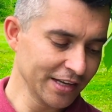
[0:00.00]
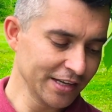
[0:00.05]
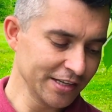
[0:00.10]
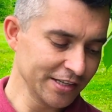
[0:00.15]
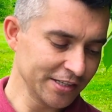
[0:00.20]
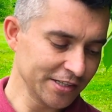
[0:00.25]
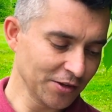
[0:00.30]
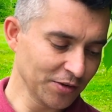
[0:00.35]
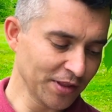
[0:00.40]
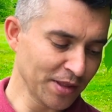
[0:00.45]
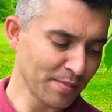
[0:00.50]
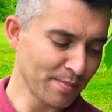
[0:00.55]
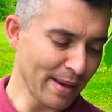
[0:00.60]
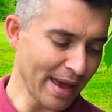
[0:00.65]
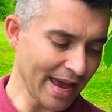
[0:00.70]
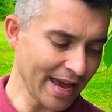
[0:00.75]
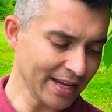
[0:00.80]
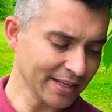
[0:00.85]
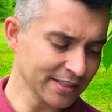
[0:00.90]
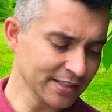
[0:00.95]
So the
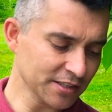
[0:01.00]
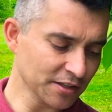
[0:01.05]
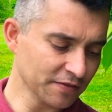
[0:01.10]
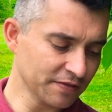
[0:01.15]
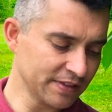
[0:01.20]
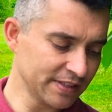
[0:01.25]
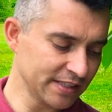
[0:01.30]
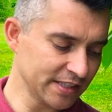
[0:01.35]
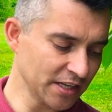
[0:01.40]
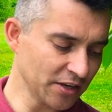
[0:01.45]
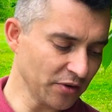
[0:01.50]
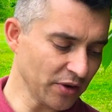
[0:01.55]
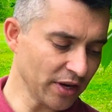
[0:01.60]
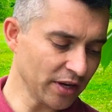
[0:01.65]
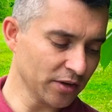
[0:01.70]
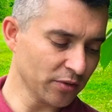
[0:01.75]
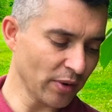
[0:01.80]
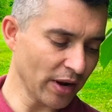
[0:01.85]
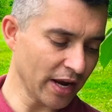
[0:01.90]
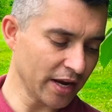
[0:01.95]
bands of
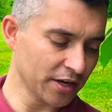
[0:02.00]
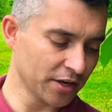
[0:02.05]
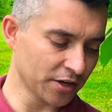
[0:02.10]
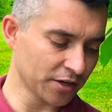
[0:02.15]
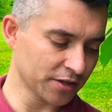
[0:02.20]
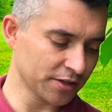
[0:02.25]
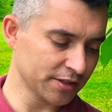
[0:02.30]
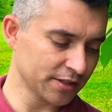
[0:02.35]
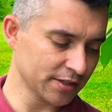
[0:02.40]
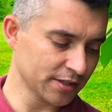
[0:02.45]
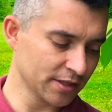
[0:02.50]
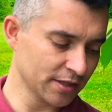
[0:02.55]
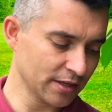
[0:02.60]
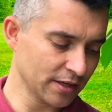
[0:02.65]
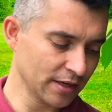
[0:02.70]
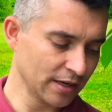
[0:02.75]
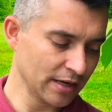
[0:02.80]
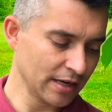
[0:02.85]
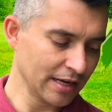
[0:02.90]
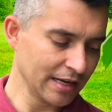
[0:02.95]
Syrian raiders
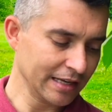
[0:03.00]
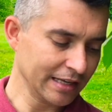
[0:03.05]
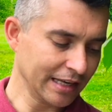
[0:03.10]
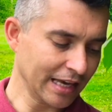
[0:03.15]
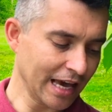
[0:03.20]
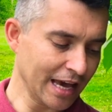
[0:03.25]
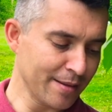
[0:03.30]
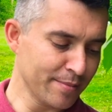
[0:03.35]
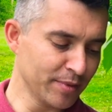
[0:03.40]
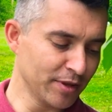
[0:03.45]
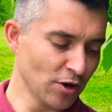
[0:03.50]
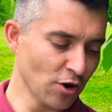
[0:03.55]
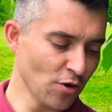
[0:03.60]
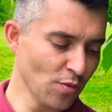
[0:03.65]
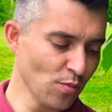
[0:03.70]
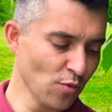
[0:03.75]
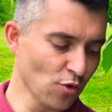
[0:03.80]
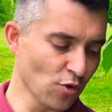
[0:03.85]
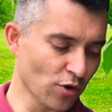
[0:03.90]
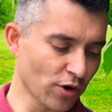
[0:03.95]
came
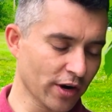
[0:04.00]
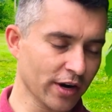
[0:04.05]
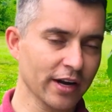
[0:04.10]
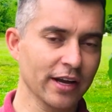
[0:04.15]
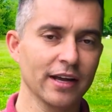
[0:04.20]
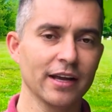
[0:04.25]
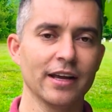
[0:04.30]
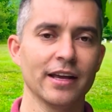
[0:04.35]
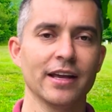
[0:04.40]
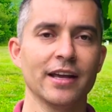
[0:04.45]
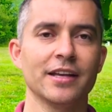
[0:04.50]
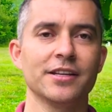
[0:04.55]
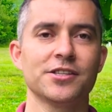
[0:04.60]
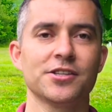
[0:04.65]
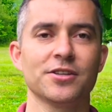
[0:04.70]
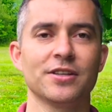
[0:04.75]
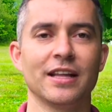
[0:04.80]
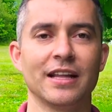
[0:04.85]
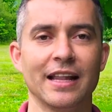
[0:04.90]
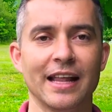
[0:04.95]
no more
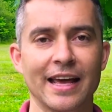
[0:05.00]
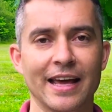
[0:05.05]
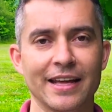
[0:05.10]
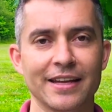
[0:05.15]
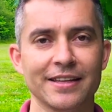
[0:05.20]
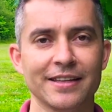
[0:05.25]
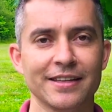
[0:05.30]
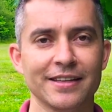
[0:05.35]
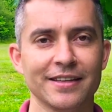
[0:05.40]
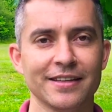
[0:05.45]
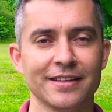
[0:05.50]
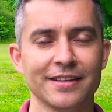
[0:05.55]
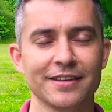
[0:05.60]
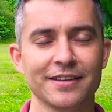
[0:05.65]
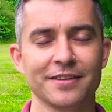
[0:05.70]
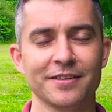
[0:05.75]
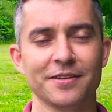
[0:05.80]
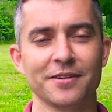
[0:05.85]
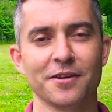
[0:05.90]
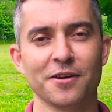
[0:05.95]
into the land
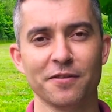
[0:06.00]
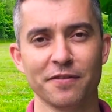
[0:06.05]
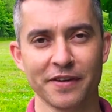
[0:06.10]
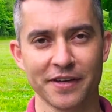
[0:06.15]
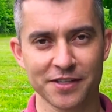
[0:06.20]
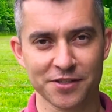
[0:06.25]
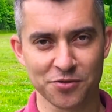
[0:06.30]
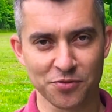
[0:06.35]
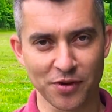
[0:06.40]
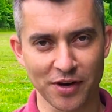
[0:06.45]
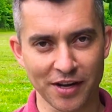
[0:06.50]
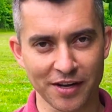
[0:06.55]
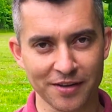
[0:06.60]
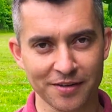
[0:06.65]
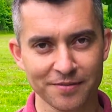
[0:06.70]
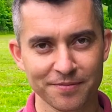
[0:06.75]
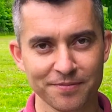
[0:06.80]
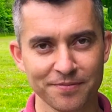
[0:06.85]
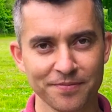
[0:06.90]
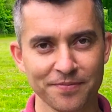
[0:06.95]
of Israel.
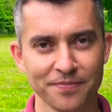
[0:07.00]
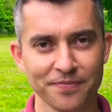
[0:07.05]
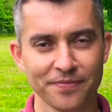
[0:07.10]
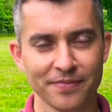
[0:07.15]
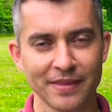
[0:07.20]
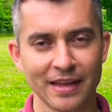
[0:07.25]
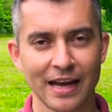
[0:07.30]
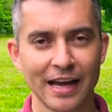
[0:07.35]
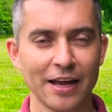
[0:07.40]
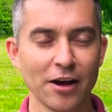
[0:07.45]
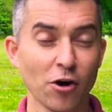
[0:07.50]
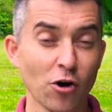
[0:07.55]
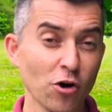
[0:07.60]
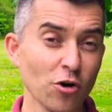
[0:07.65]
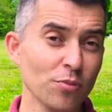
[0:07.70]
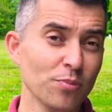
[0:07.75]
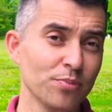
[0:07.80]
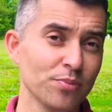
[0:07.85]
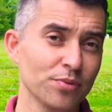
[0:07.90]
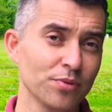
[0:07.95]
I
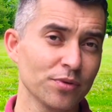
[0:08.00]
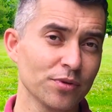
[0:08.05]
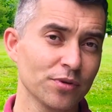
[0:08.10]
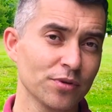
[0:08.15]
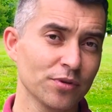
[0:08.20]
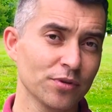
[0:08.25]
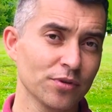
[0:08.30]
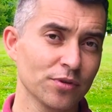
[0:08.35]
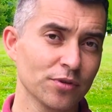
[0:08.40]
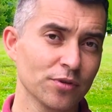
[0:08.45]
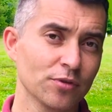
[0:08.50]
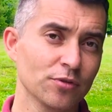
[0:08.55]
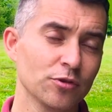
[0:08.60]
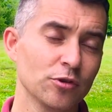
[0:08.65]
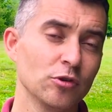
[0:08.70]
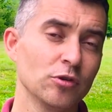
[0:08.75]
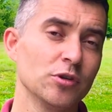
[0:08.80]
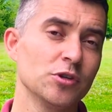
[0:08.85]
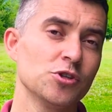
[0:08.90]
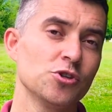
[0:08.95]
hope
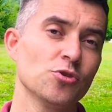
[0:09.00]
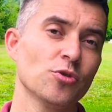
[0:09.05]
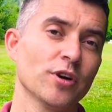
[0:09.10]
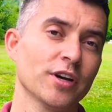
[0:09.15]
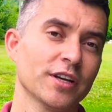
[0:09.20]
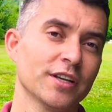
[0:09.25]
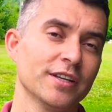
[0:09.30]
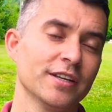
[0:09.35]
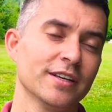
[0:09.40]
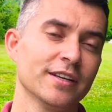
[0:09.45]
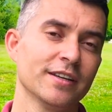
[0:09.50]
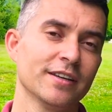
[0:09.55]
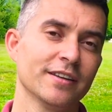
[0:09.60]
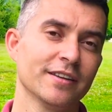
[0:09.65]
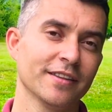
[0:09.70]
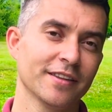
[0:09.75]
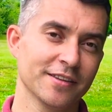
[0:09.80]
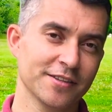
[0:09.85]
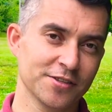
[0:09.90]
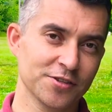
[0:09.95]
you enjoyed
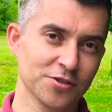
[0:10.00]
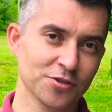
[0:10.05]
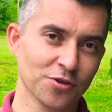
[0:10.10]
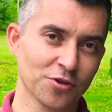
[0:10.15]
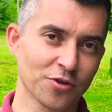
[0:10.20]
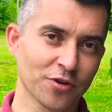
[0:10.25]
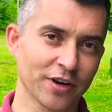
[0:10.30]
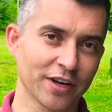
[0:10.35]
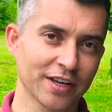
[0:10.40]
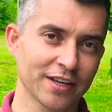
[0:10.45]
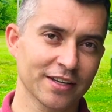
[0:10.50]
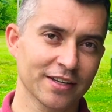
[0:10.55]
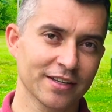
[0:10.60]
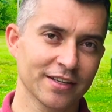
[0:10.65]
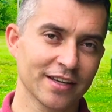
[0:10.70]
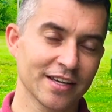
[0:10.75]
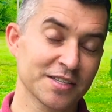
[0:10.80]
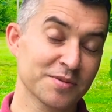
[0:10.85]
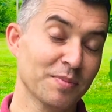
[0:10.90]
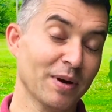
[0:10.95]
this story
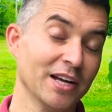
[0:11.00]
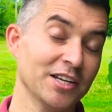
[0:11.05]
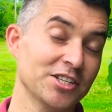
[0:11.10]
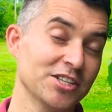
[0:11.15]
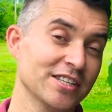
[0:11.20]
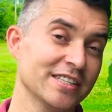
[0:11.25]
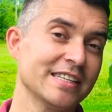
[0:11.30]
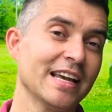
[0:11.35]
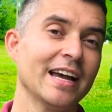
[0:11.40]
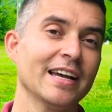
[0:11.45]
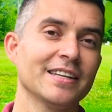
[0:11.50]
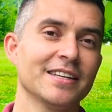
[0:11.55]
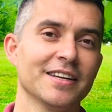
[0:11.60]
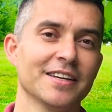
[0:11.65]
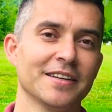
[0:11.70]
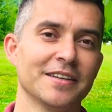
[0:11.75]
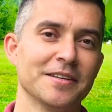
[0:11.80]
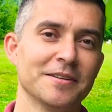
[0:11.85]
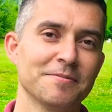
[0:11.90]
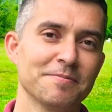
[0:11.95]
as much as I
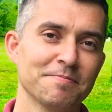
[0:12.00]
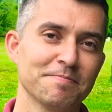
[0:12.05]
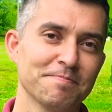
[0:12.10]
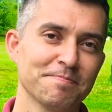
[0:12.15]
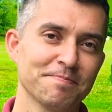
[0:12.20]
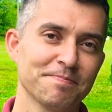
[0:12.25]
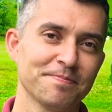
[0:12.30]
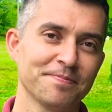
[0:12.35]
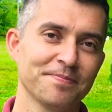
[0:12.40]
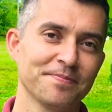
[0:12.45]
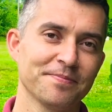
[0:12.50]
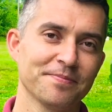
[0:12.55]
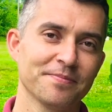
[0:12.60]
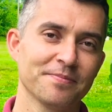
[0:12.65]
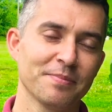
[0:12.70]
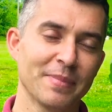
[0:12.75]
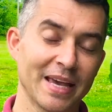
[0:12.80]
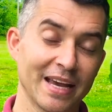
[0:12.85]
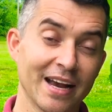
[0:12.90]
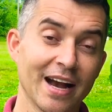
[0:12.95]
did.
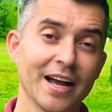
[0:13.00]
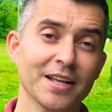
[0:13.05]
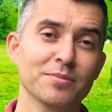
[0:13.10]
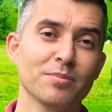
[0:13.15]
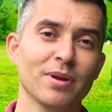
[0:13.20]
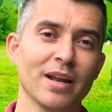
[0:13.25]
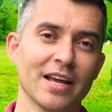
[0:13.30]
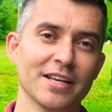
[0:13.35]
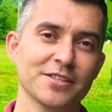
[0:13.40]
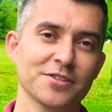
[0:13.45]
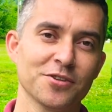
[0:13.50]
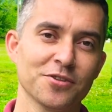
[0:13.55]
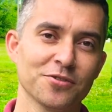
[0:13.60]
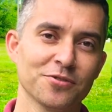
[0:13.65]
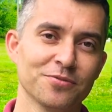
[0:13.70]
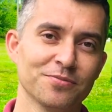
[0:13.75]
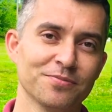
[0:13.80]
May God bless you.